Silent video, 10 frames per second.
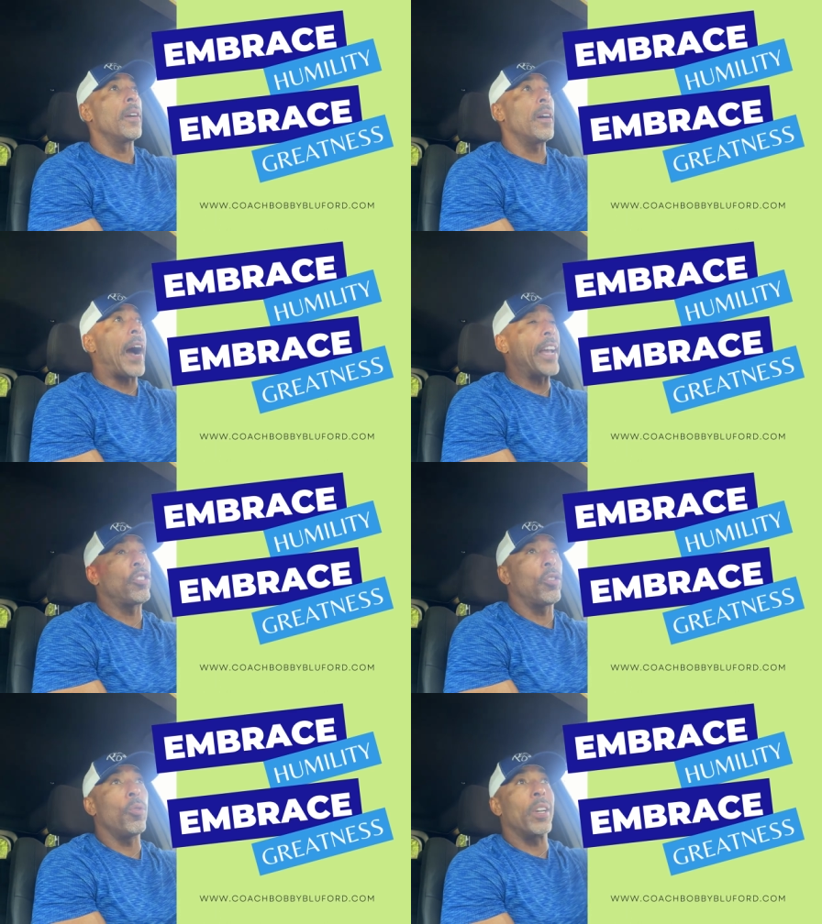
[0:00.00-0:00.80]
high
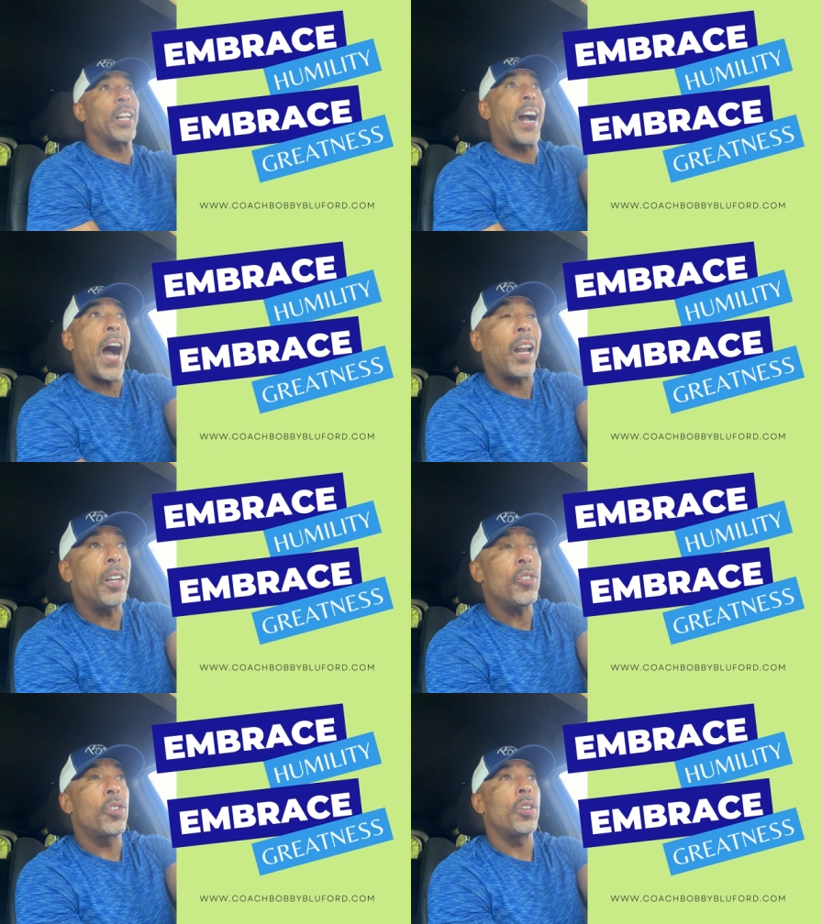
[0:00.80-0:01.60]
school to
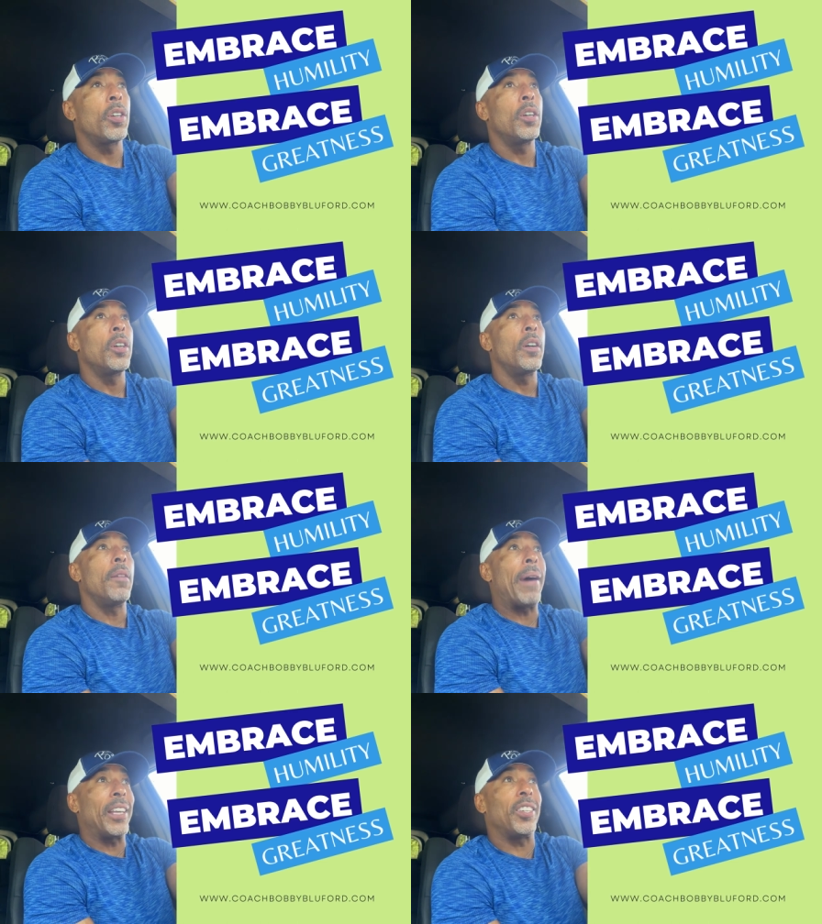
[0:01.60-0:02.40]
college,
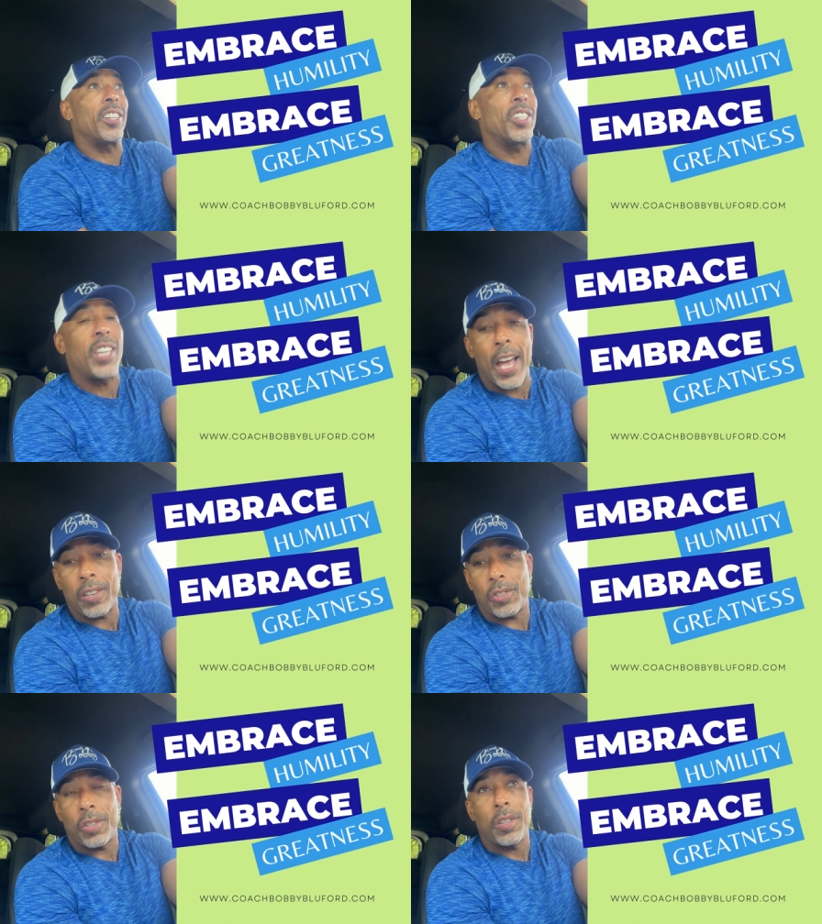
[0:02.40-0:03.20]
my
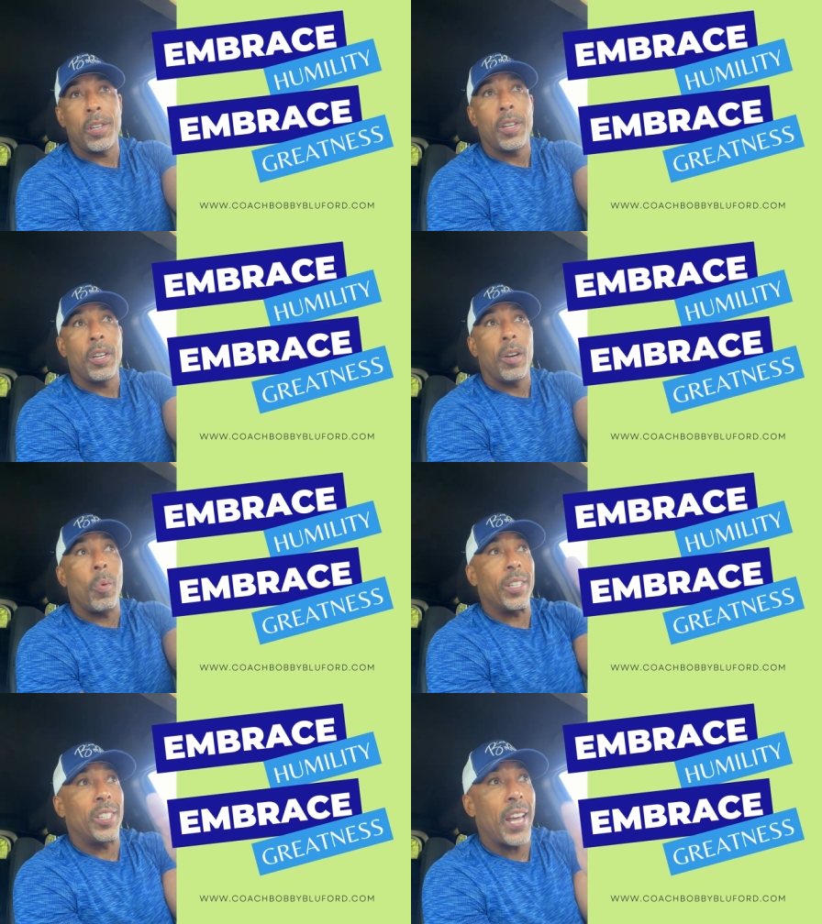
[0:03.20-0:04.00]
success
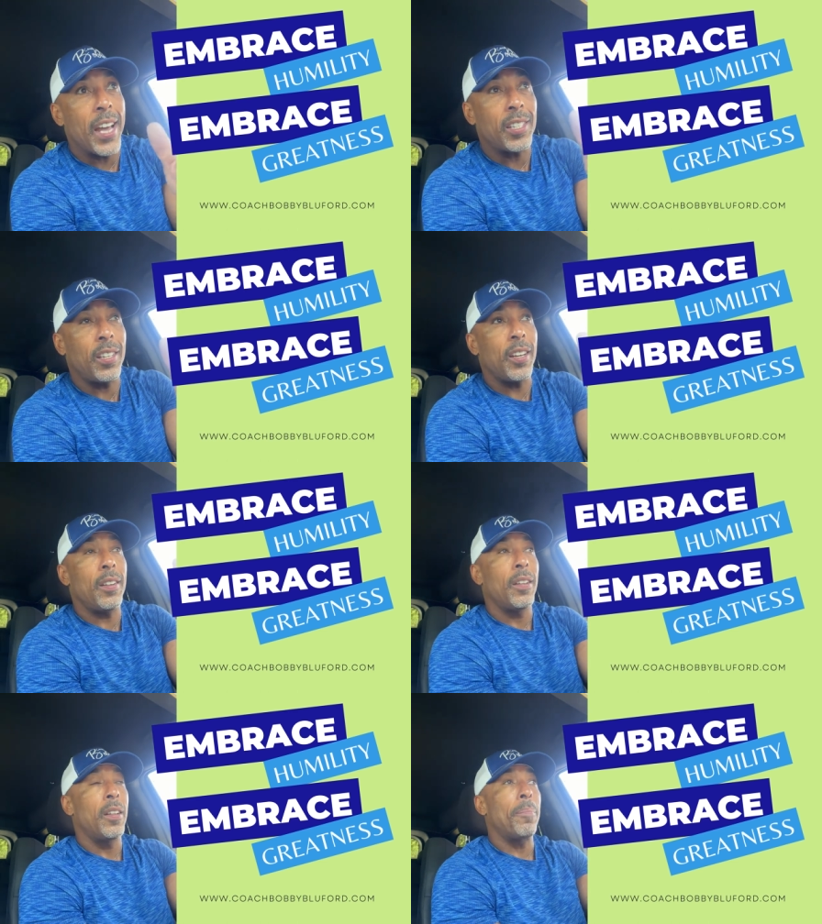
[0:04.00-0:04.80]
was tested.
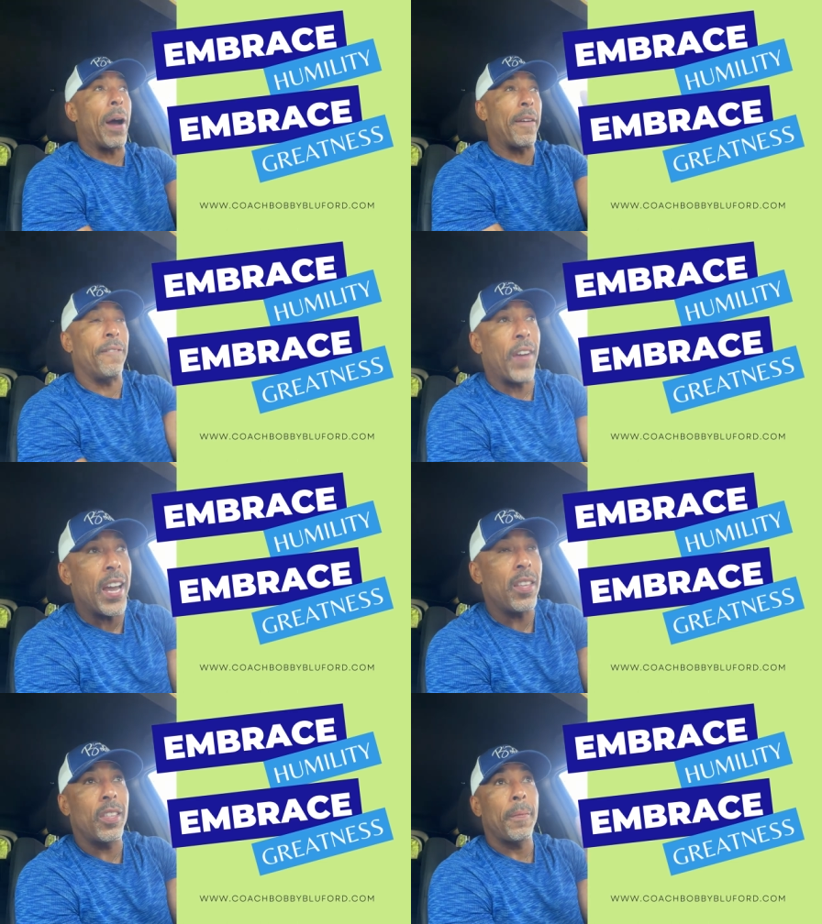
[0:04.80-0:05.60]
My
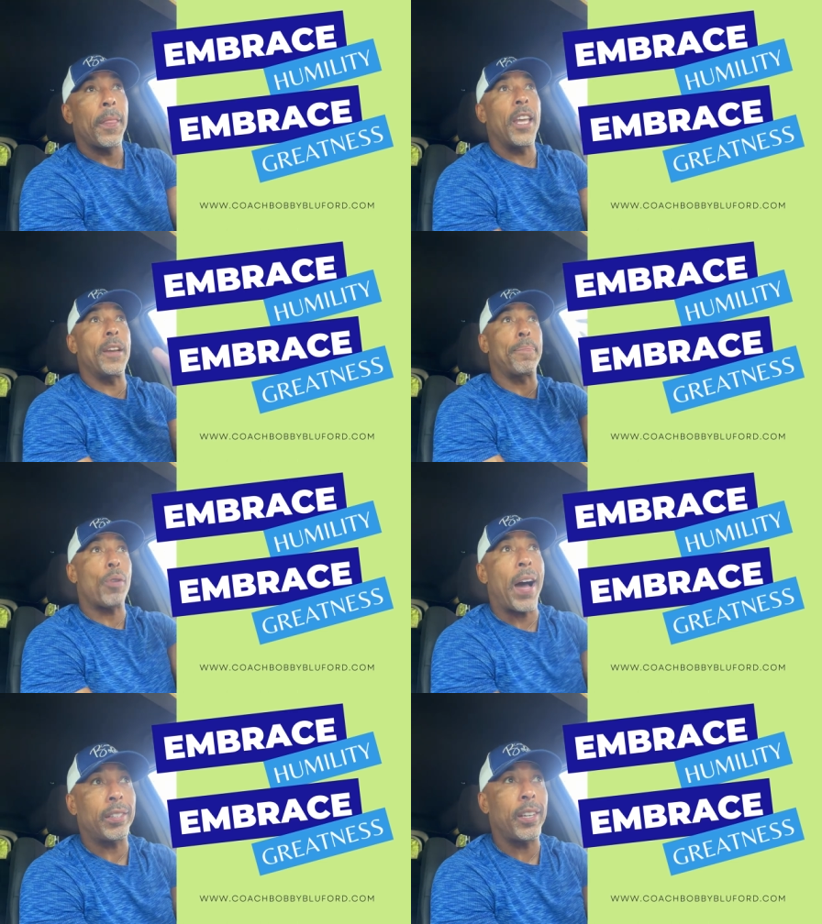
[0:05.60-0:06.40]
faith in the
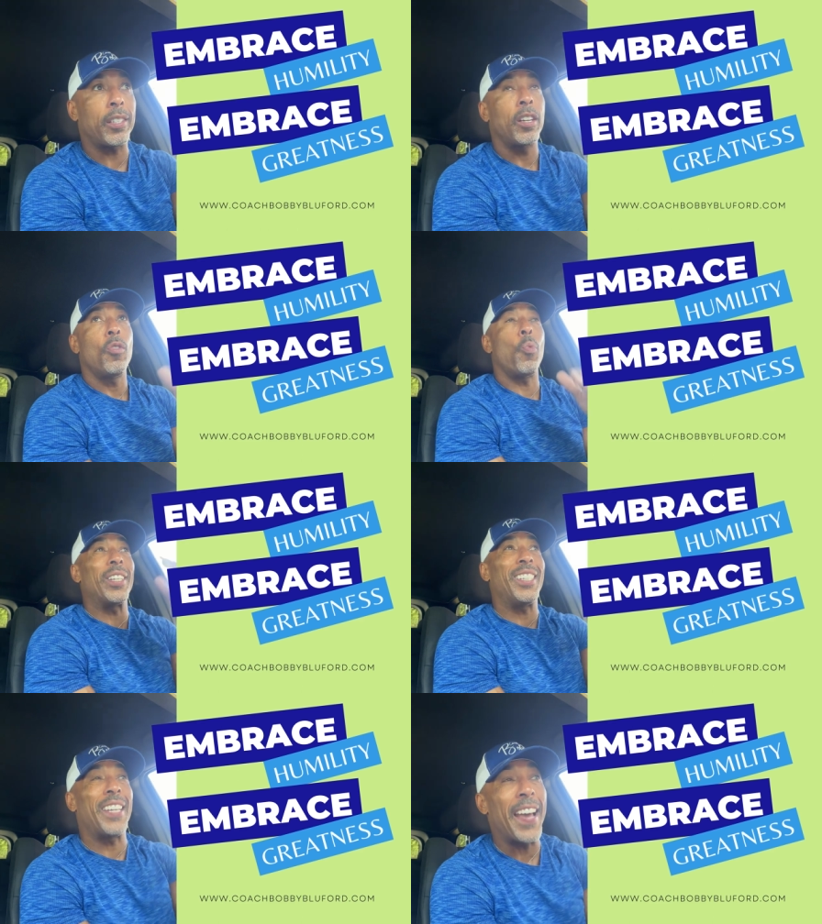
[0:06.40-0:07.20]
process
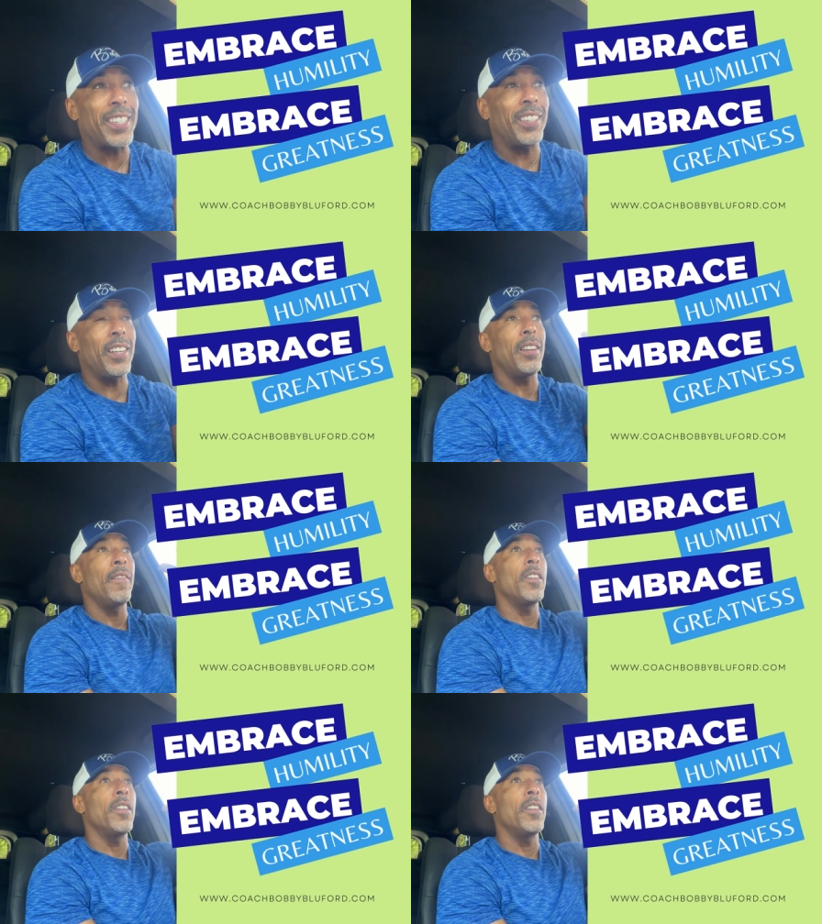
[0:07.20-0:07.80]
was tested.